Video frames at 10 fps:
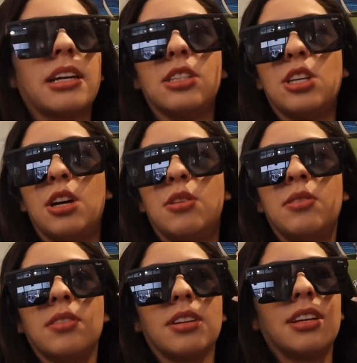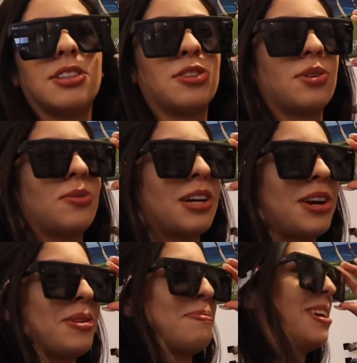like a turtle, I just want to walk
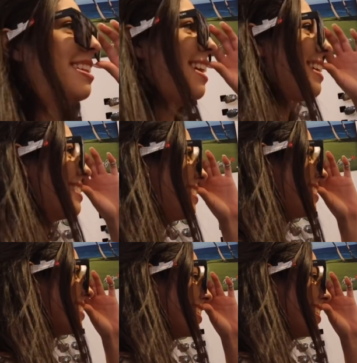out with big glasses.